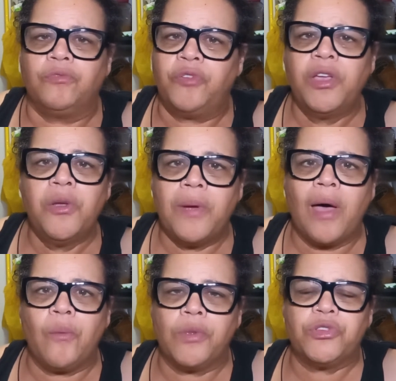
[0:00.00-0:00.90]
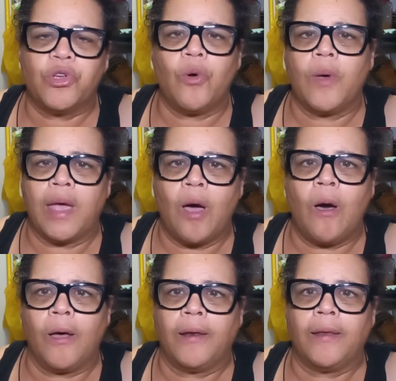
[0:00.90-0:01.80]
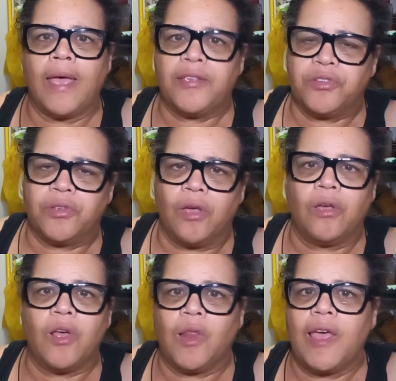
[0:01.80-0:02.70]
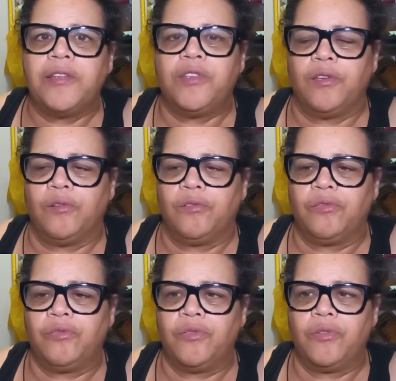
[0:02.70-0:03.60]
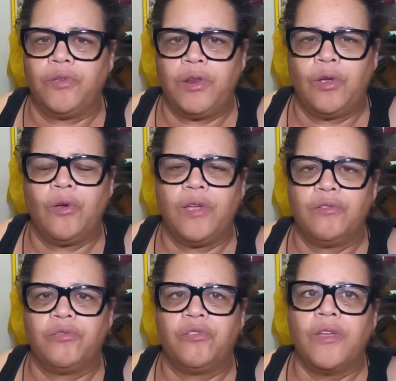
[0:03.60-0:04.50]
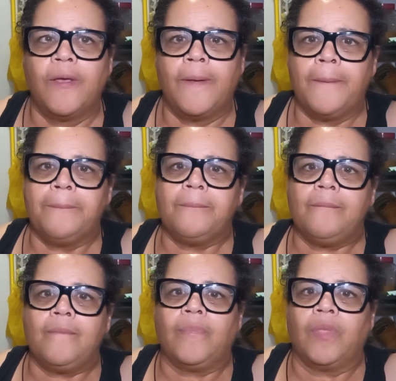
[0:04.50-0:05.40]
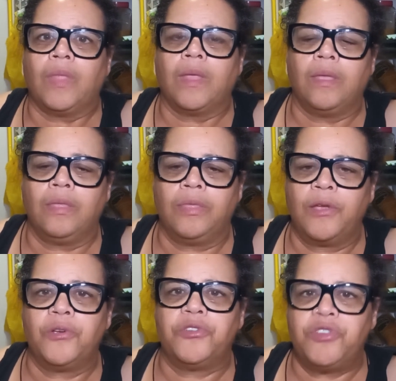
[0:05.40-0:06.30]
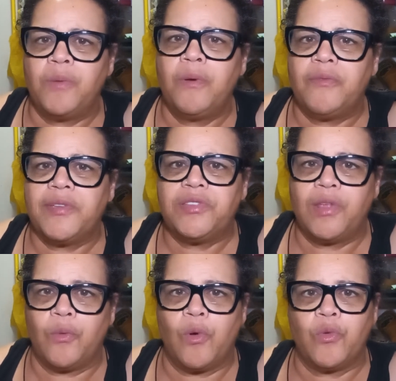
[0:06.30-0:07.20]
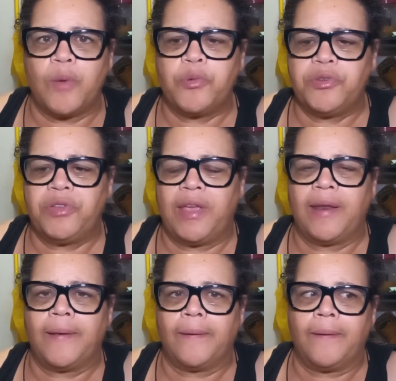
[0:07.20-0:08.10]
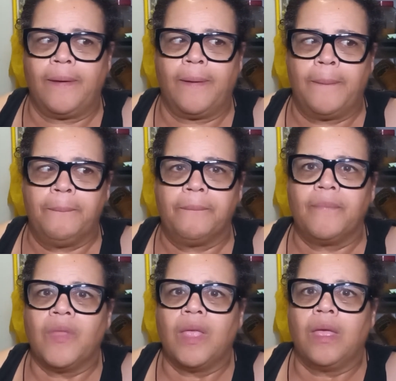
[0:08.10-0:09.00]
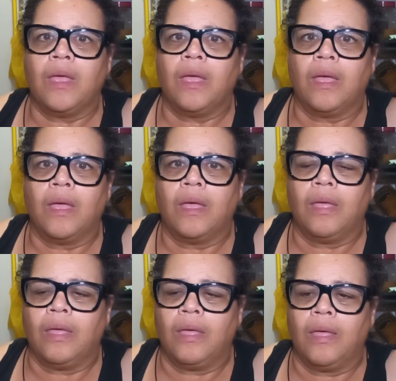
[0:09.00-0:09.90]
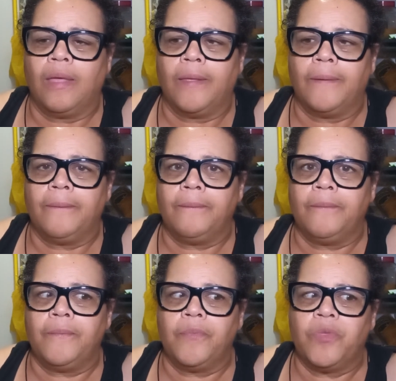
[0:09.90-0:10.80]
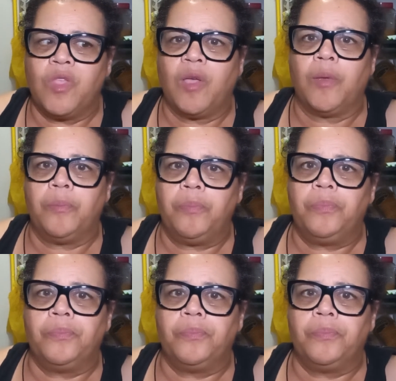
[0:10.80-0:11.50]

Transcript: figure out what's going on as a collective. You know, if there are some of us that will represent the